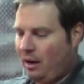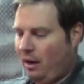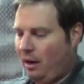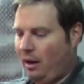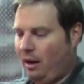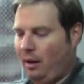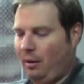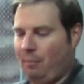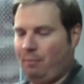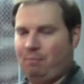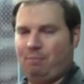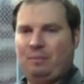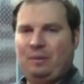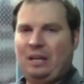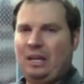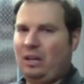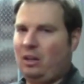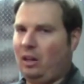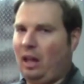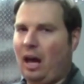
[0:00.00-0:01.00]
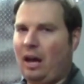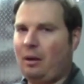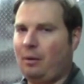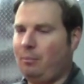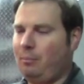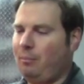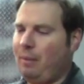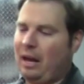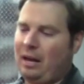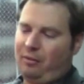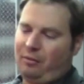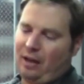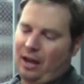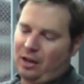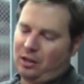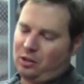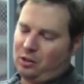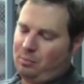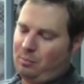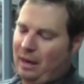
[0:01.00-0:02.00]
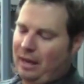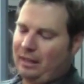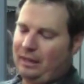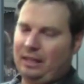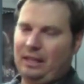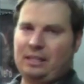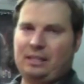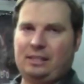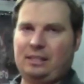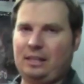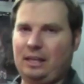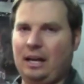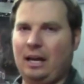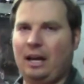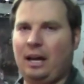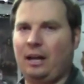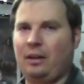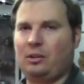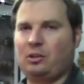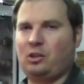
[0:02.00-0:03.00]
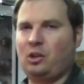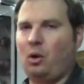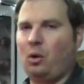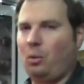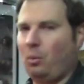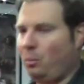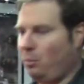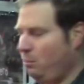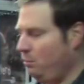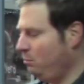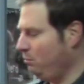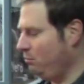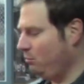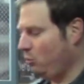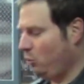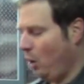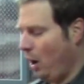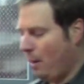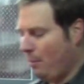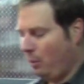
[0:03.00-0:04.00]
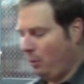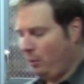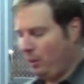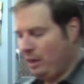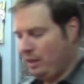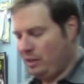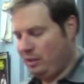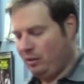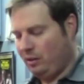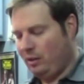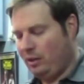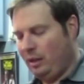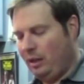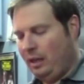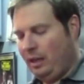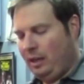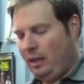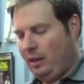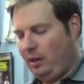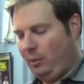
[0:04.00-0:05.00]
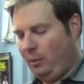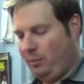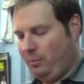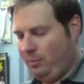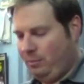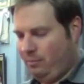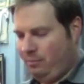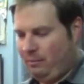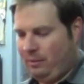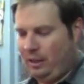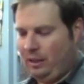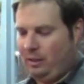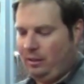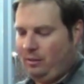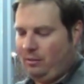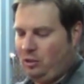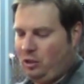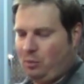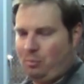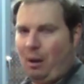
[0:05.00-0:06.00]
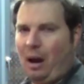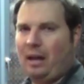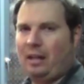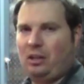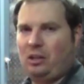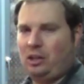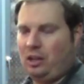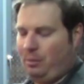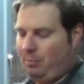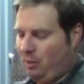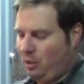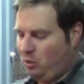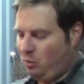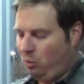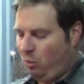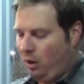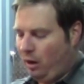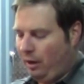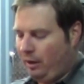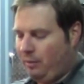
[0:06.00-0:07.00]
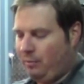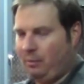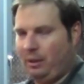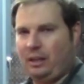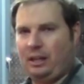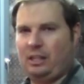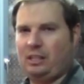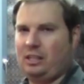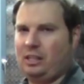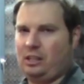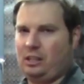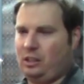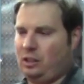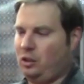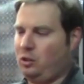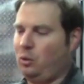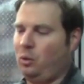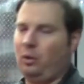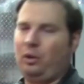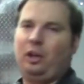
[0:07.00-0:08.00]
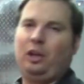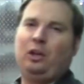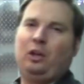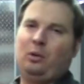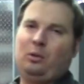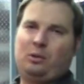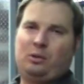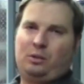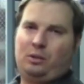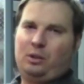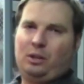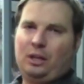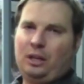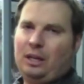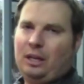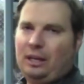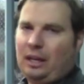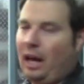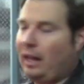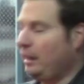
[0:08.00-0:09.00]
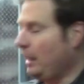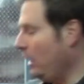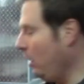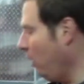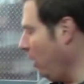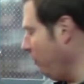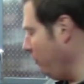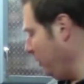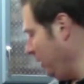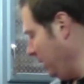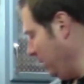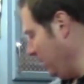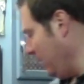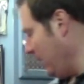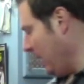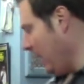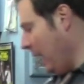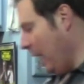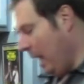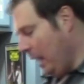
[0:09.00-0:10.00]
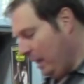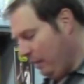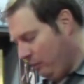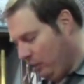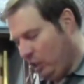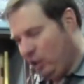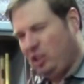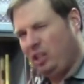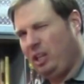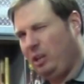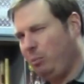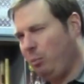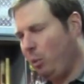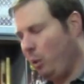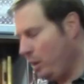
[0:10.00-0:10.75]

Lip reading: A lot of manufacturers make this. There's no rhyme or reason. You don't just buy the cheapest one, because this is a tool you use not that often, and even the cheap